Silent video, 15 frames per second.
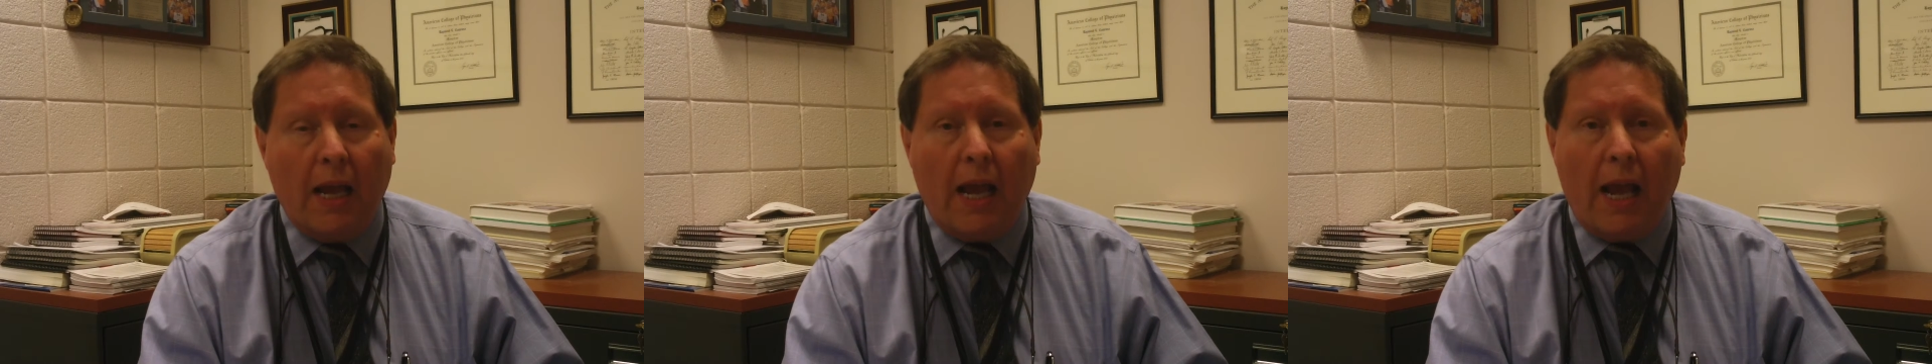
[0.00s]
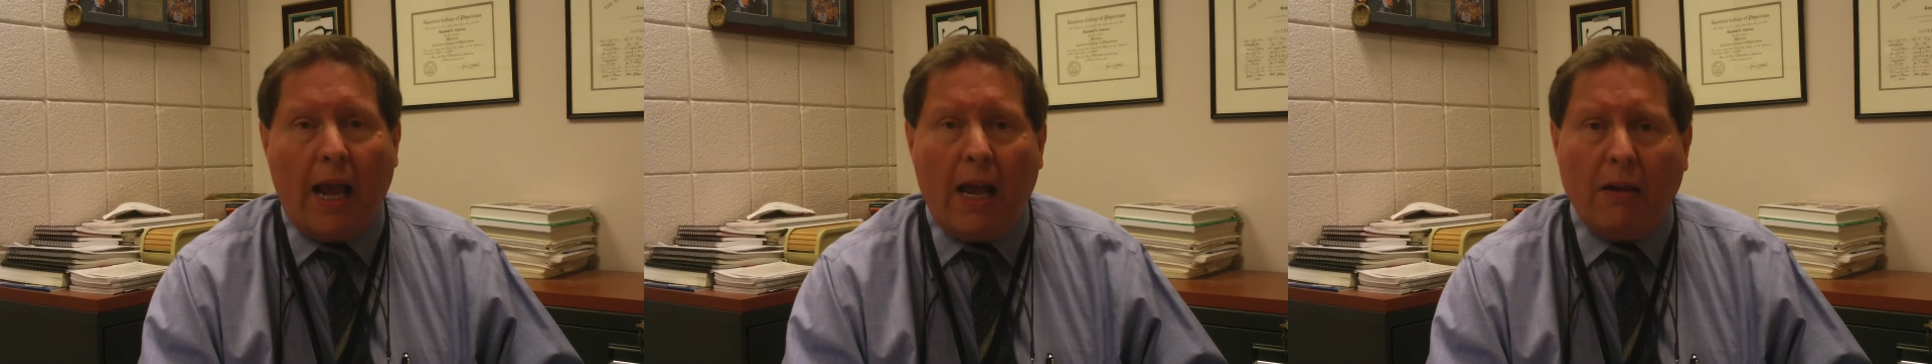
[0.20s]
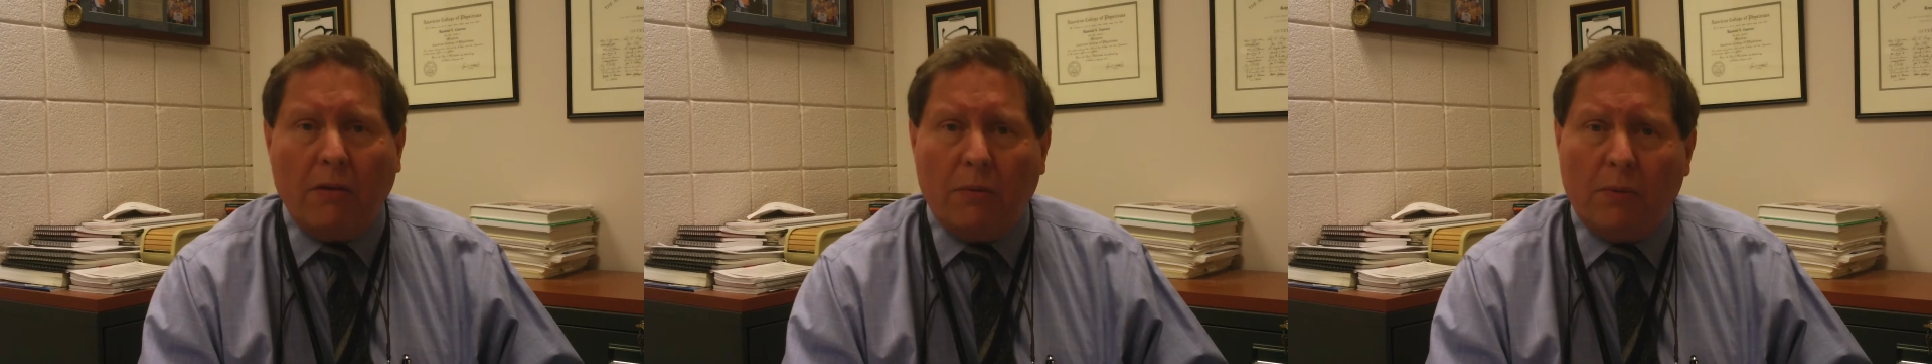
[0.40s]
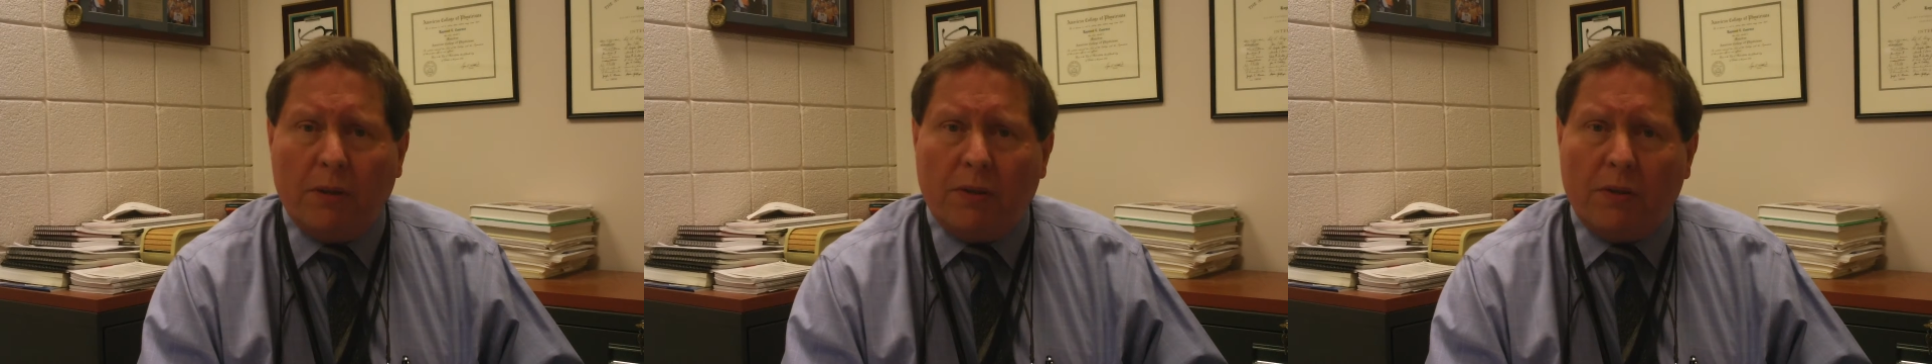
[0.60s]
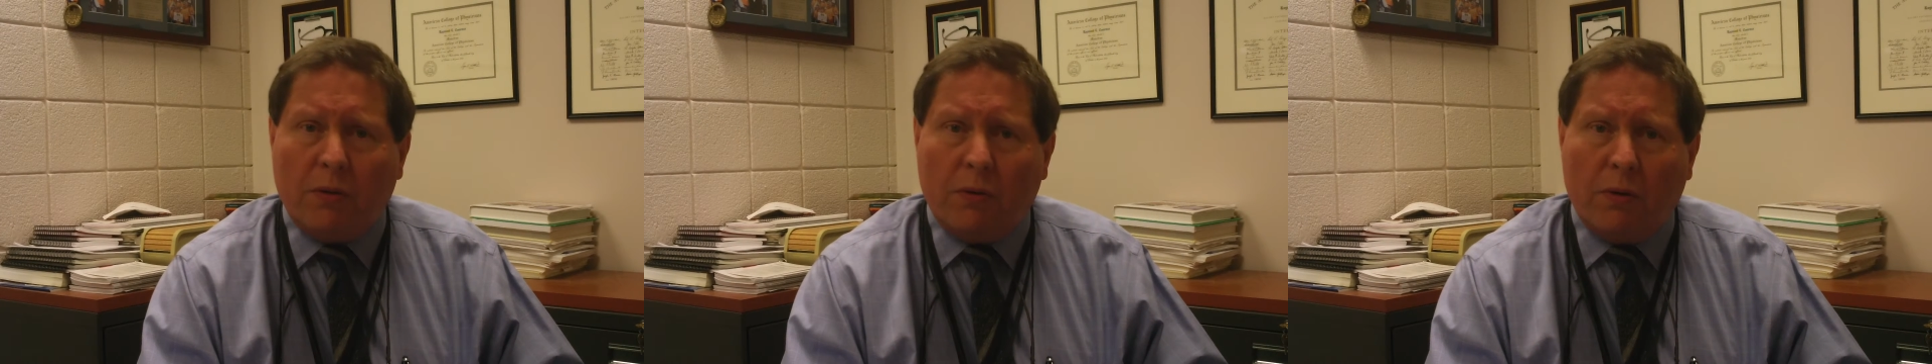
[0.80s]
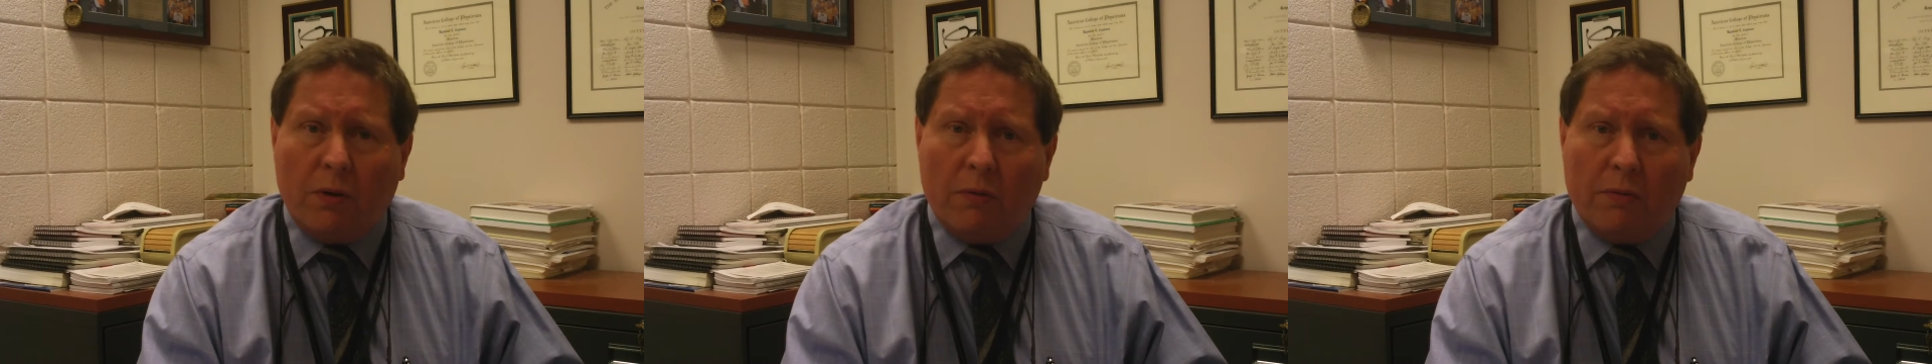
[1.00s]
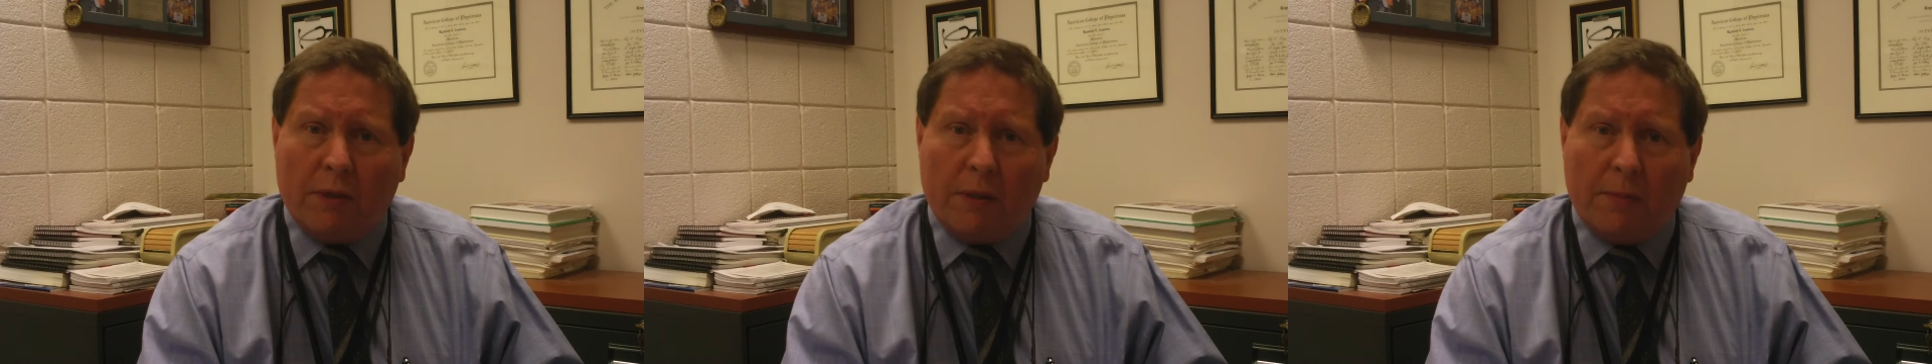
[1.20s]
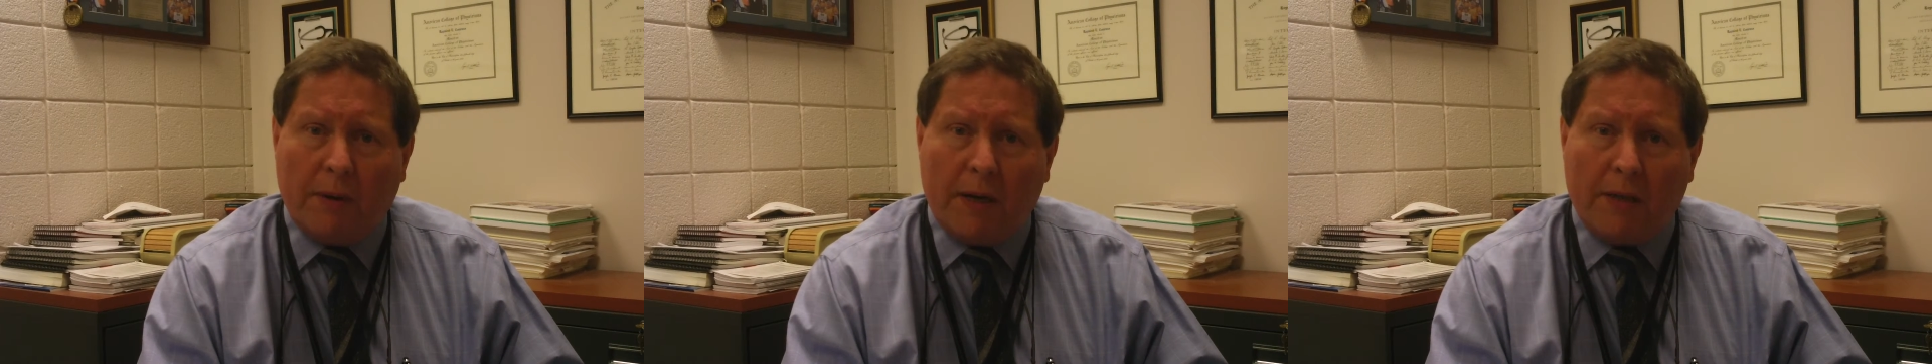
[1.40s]
How do we score
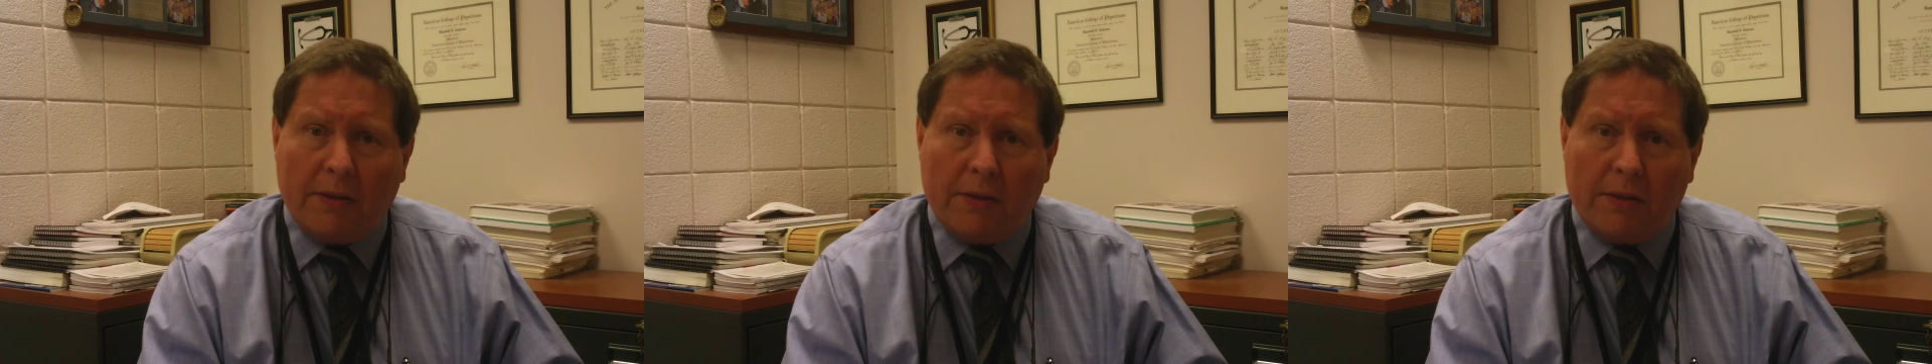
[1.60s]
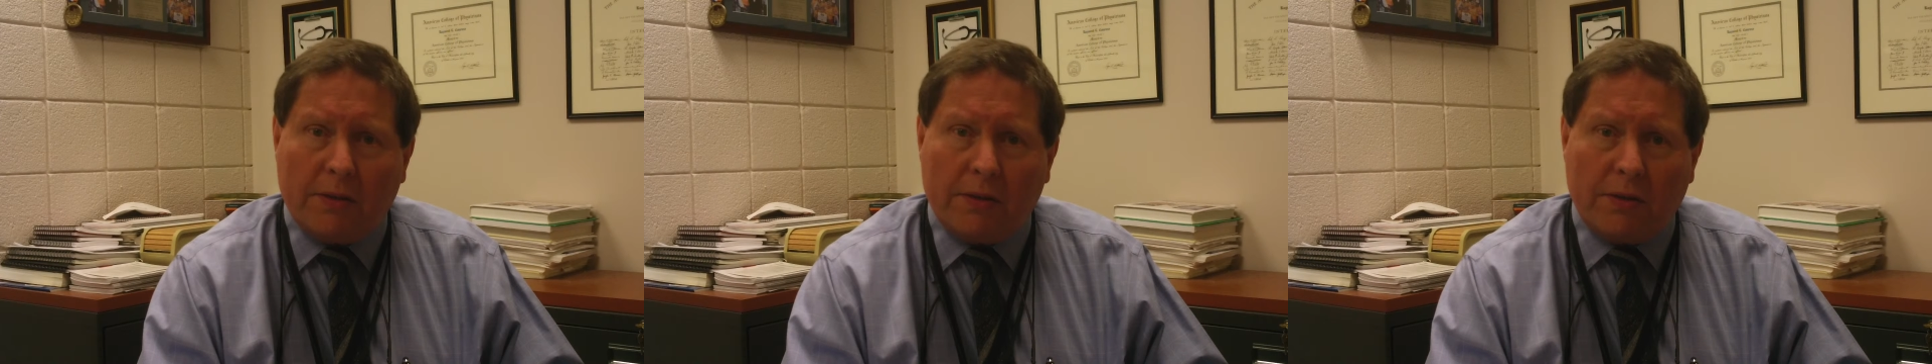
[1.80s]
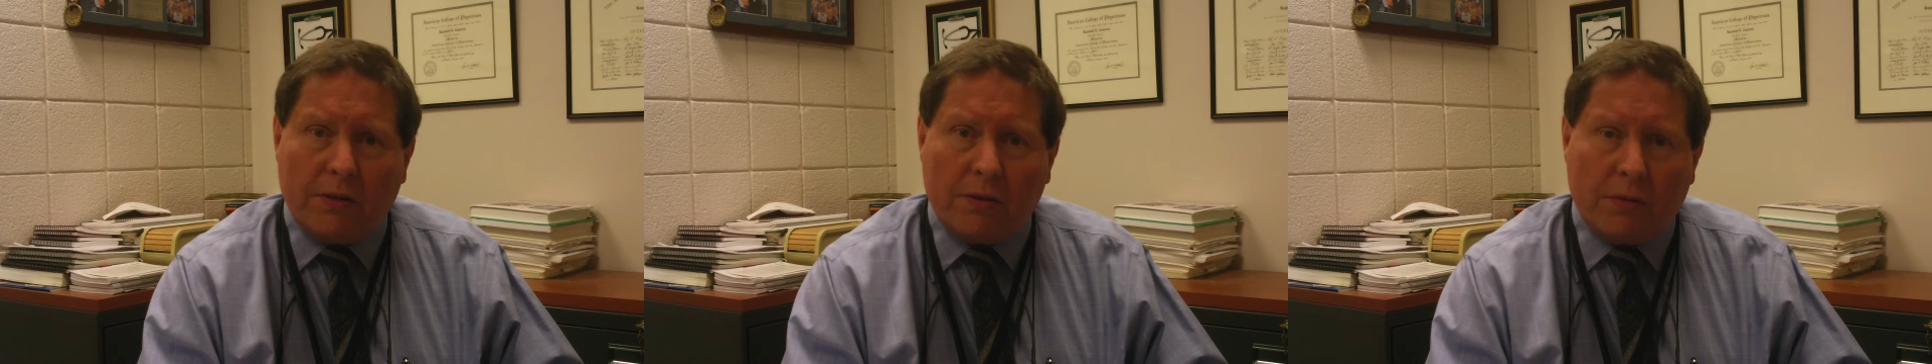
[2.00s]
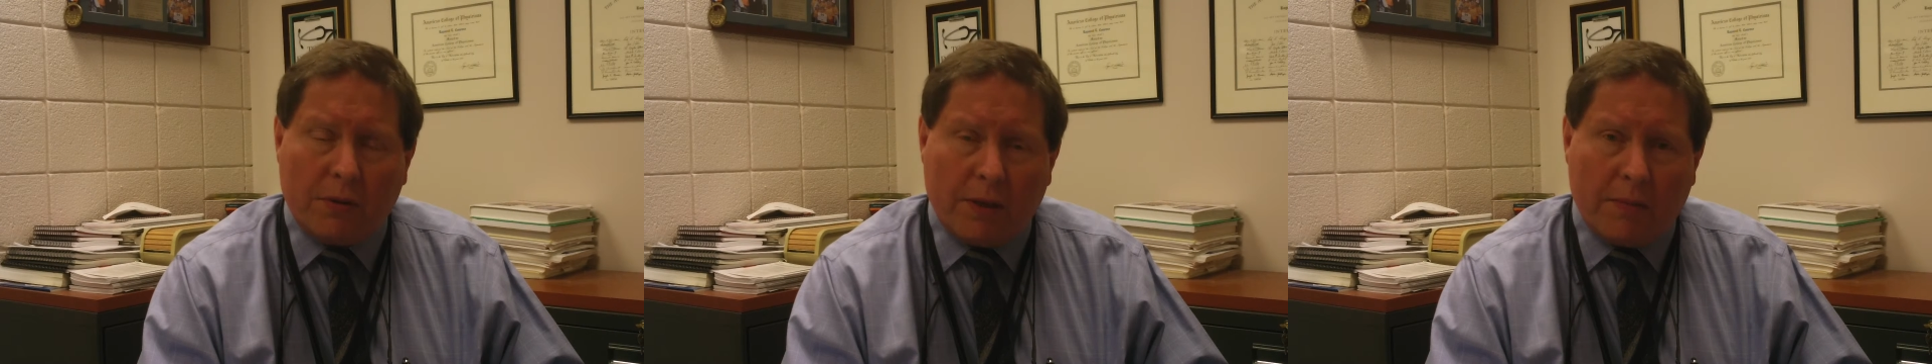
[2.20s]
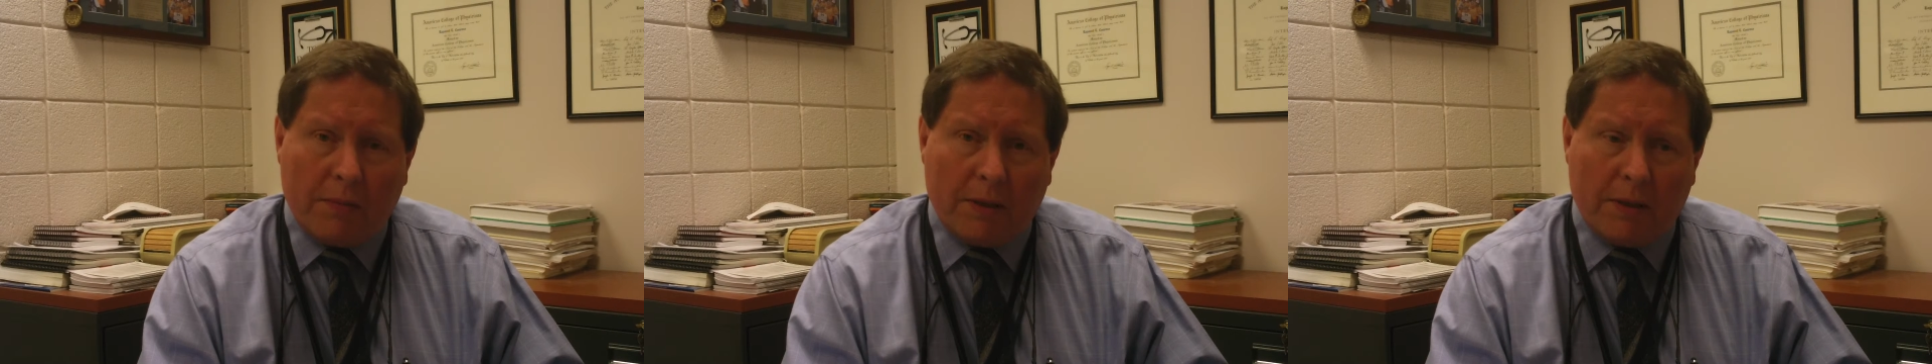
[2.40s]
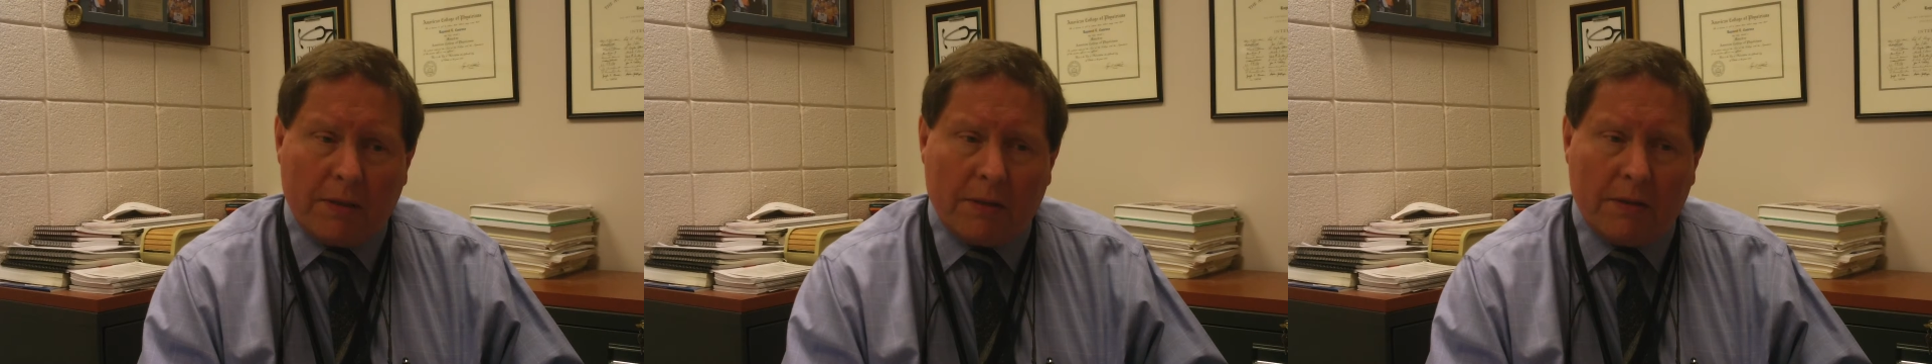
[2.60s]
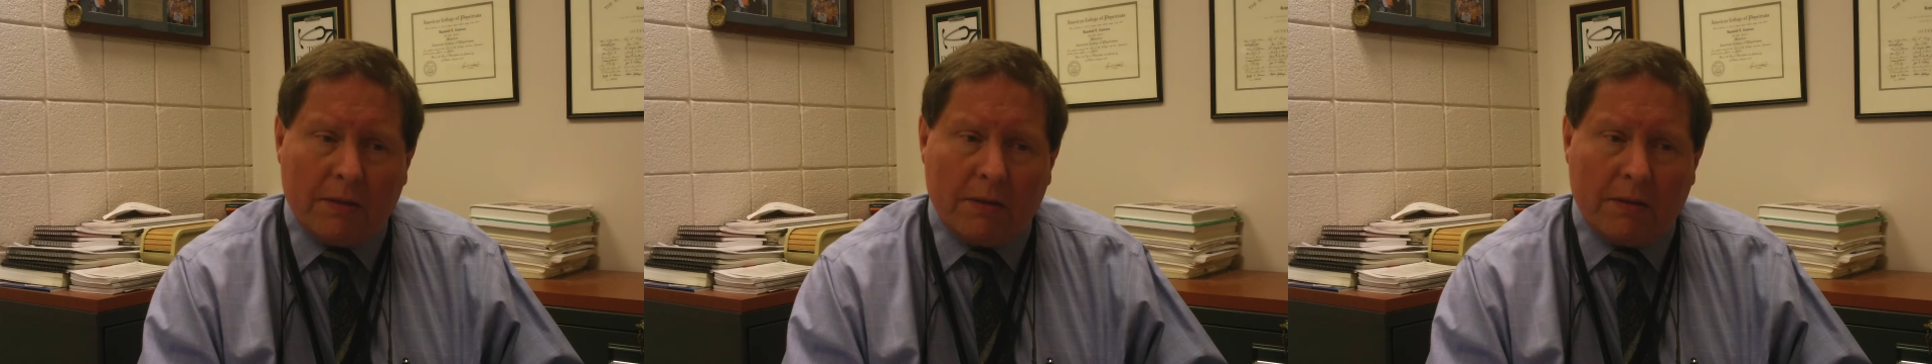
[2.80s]
responses to treatment?